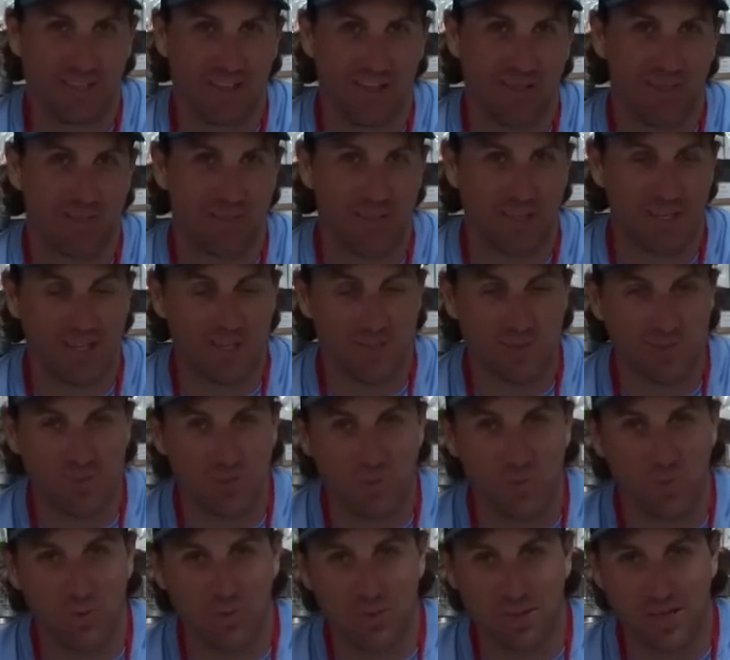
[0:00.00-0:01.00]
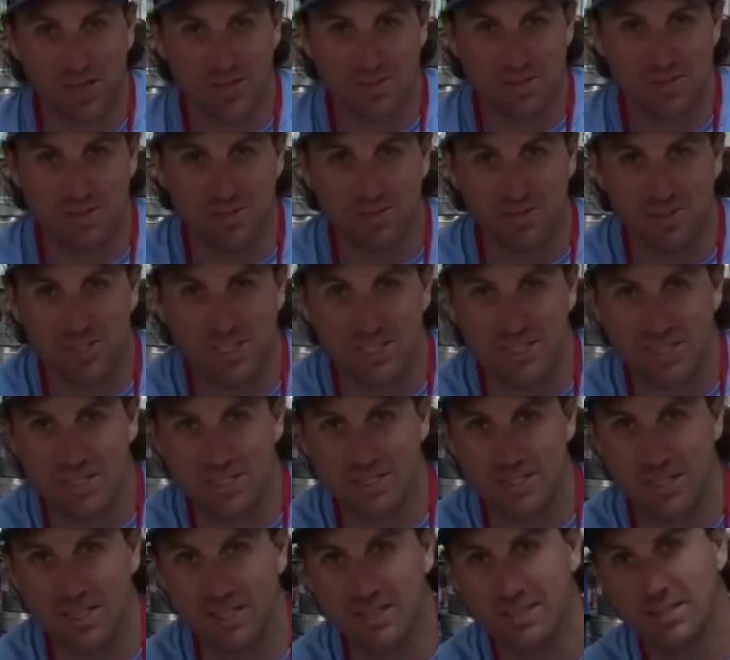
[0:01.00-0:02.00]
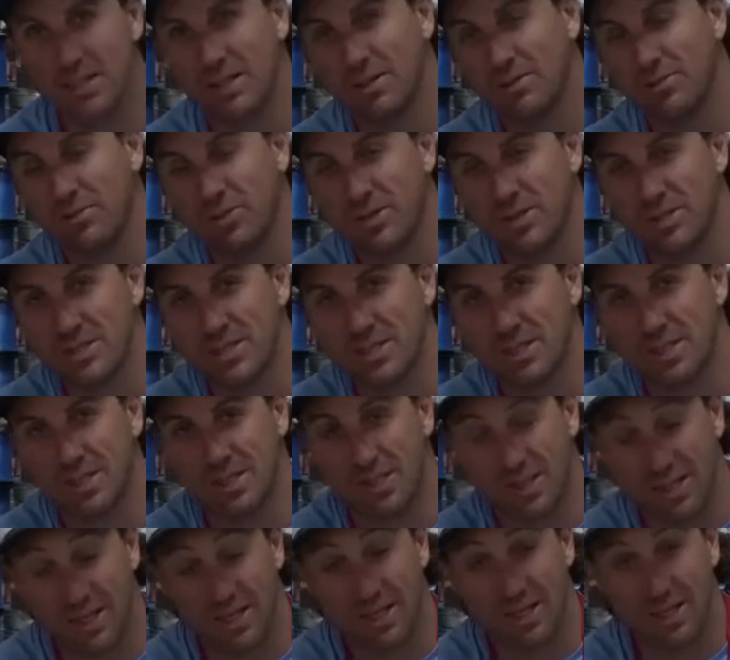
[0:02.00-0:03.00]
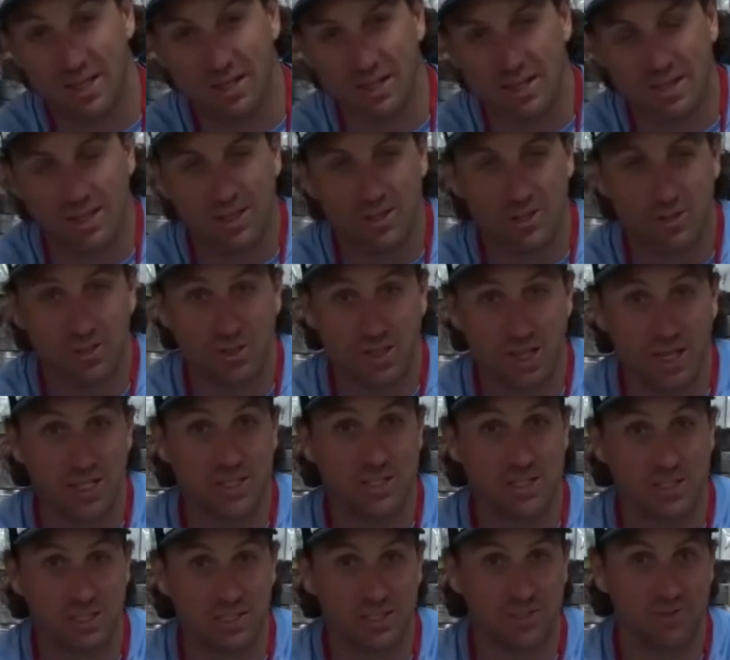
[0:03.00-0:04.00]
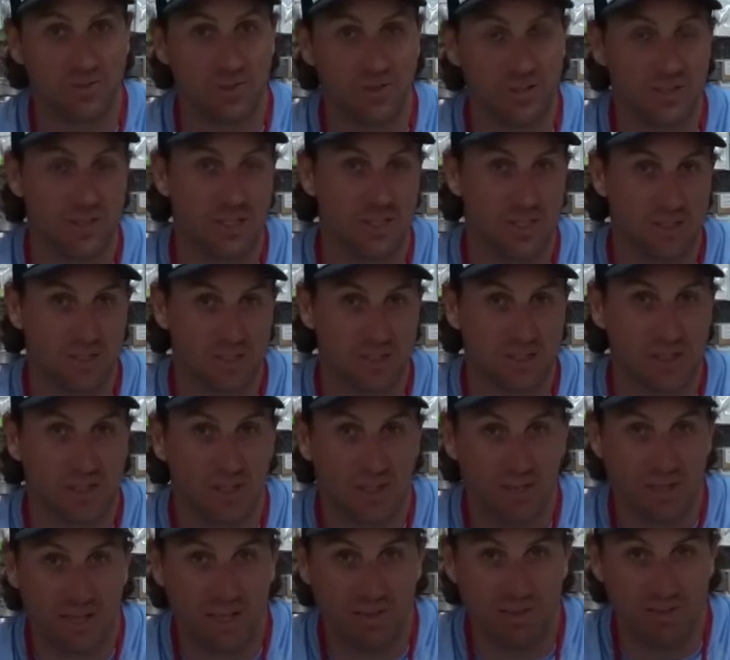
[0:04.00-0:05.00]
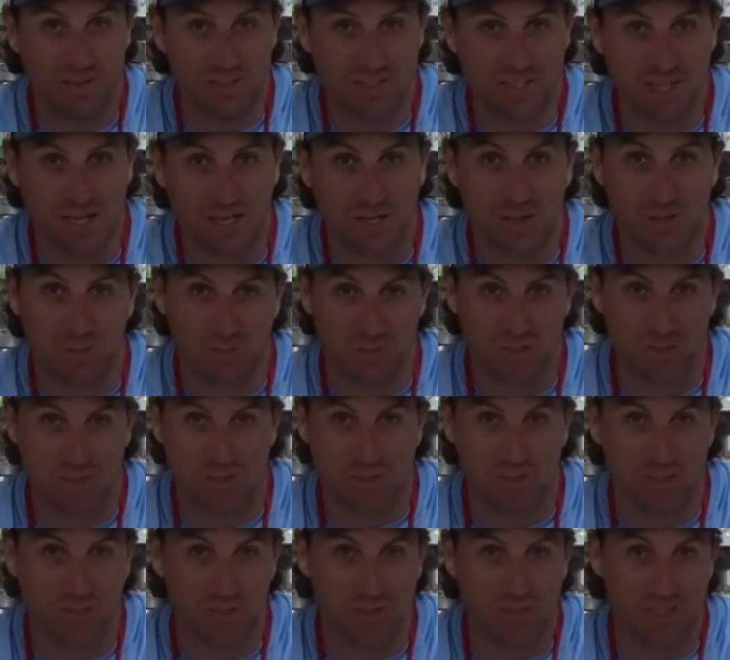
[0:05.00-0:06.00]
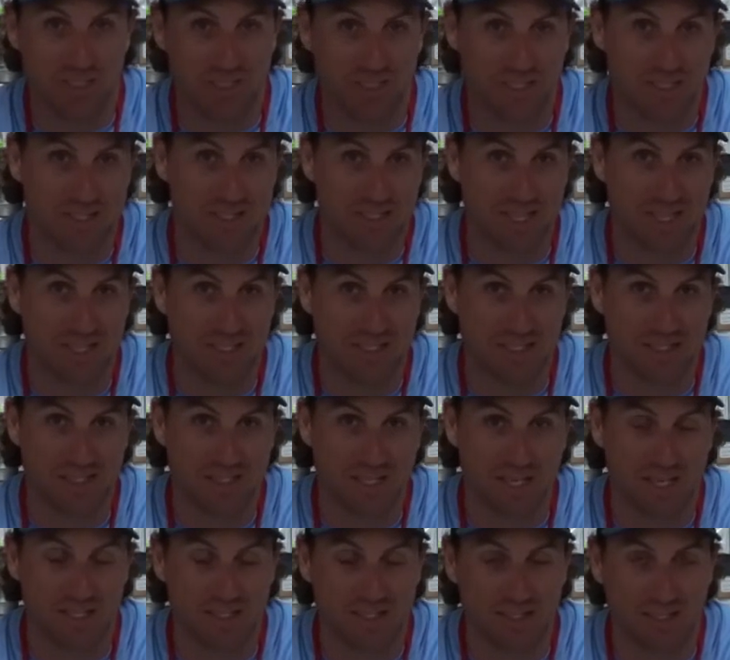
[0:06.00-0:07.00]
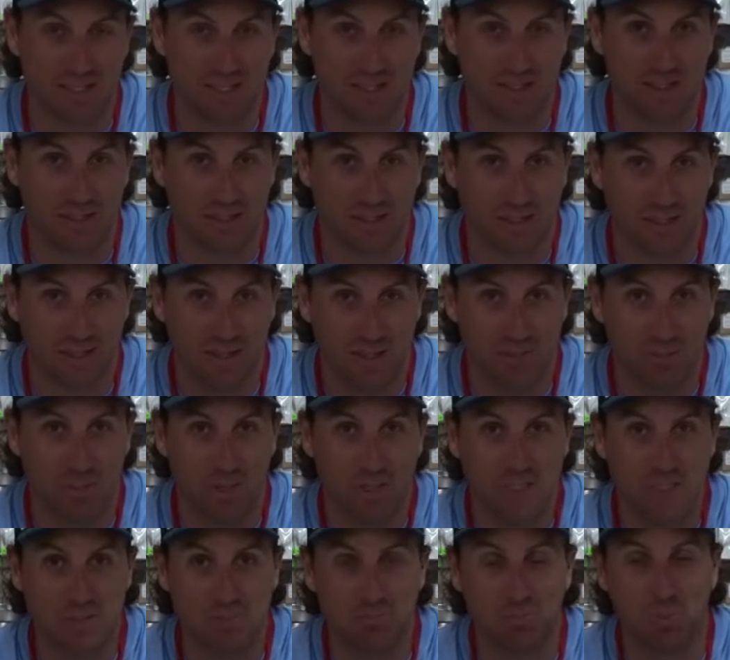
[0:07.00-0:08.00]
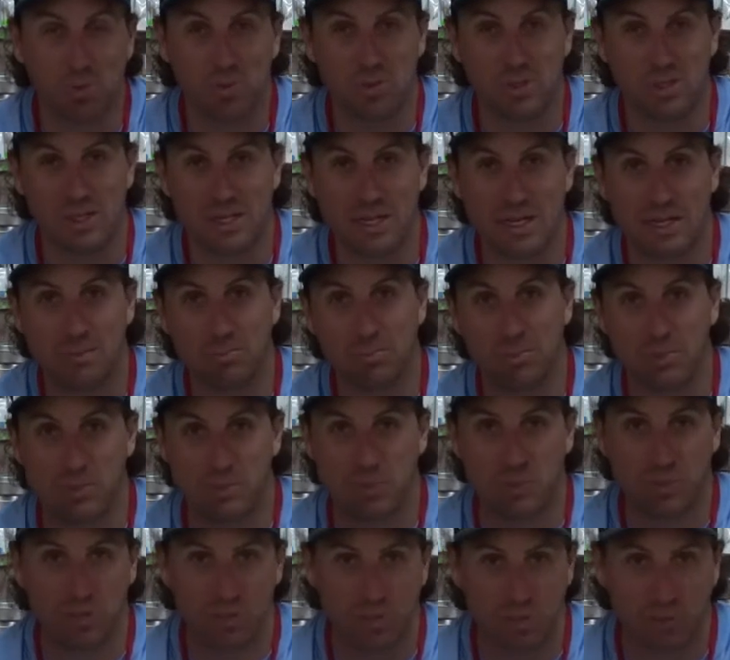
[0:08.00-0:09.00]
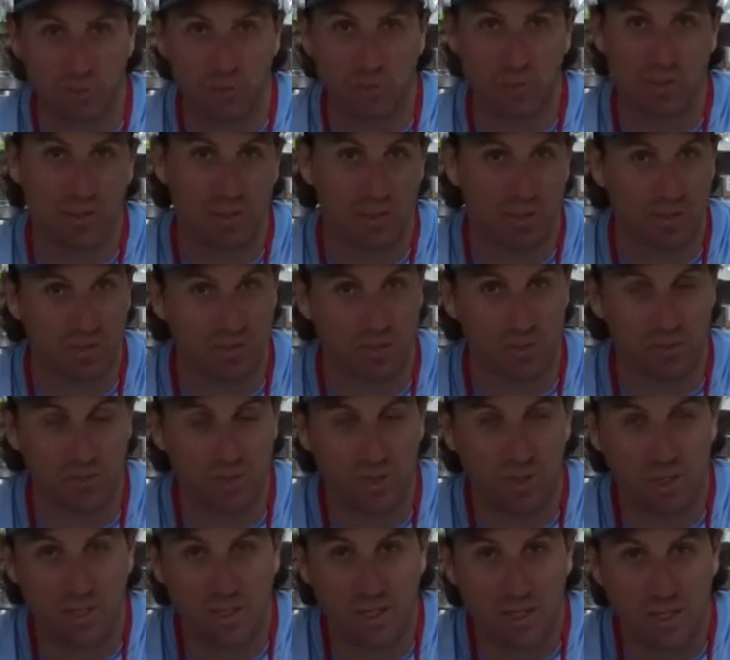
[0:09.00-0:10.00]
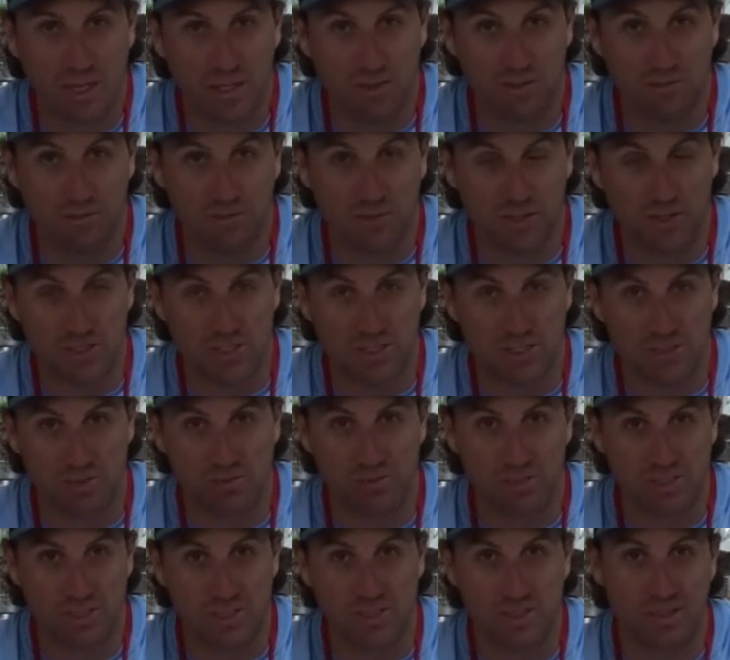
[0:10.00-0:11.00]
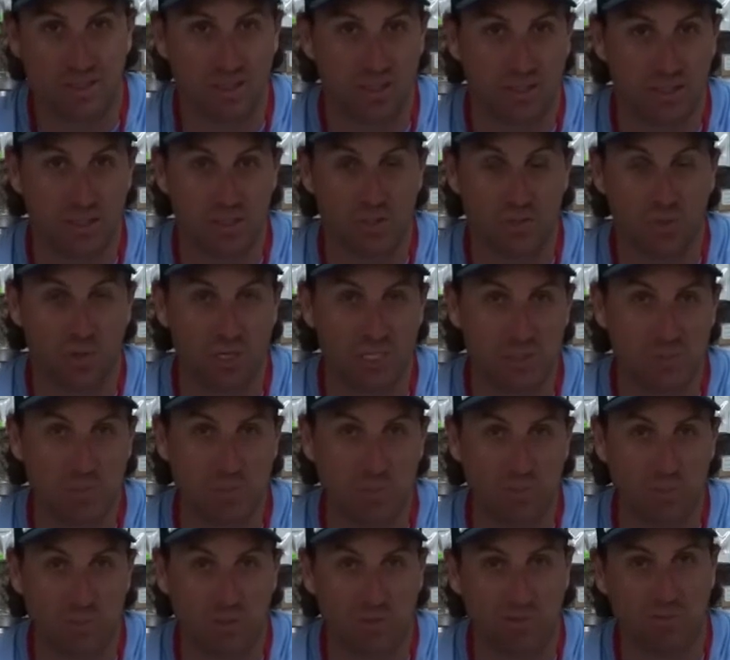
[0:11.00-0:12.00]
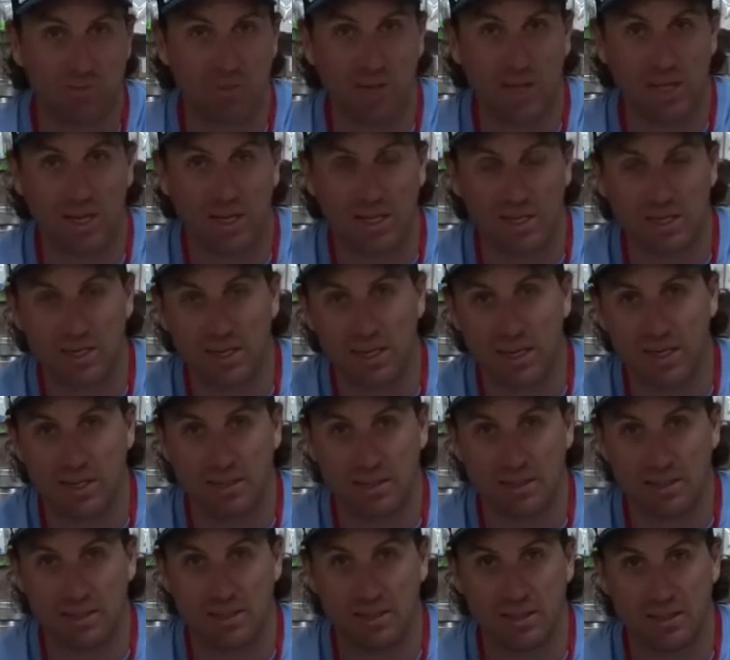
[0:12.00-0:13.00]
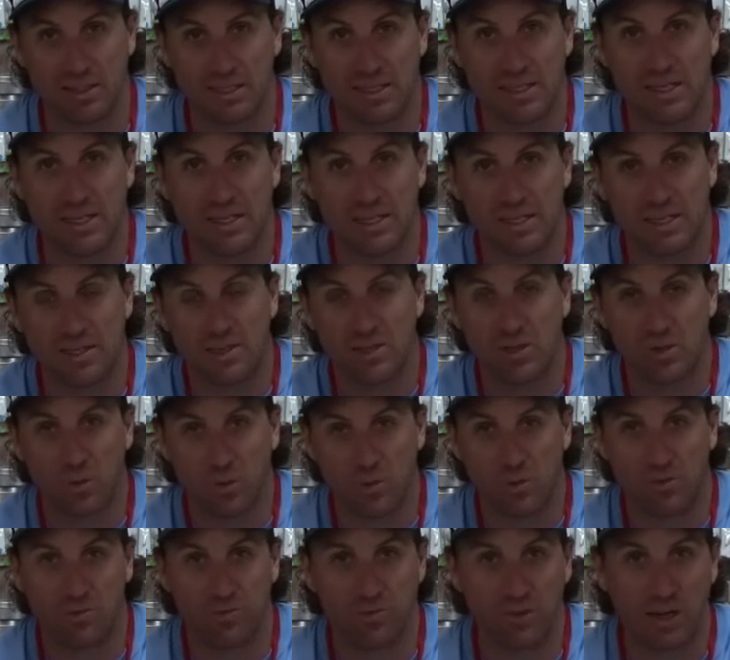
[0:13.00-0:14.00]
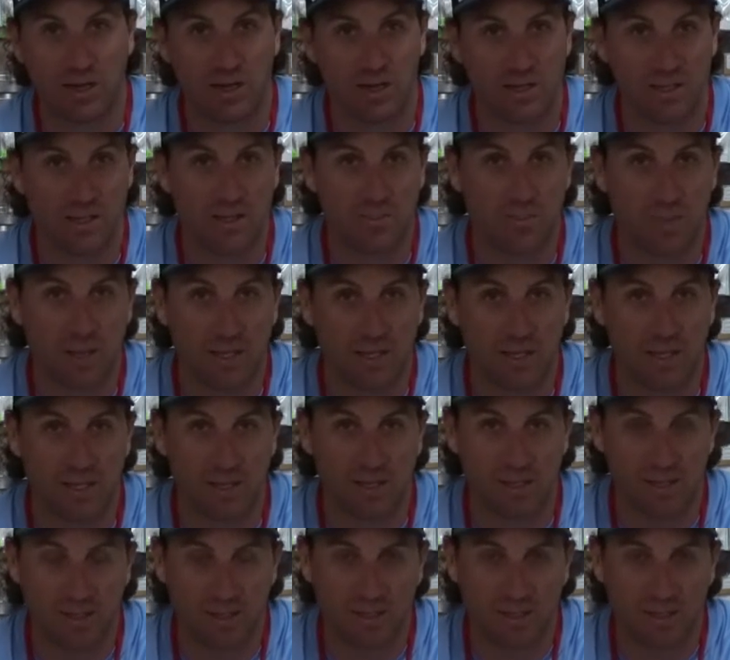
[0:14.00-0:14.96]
Over the years we've caught thousands of GTs at Alphonse, and the key to catching these fish is having tackle, which obviously stands the test. And the most important link between your reel and the fish is obviously the joints between the fly line and the leader, or the fly line and the backing.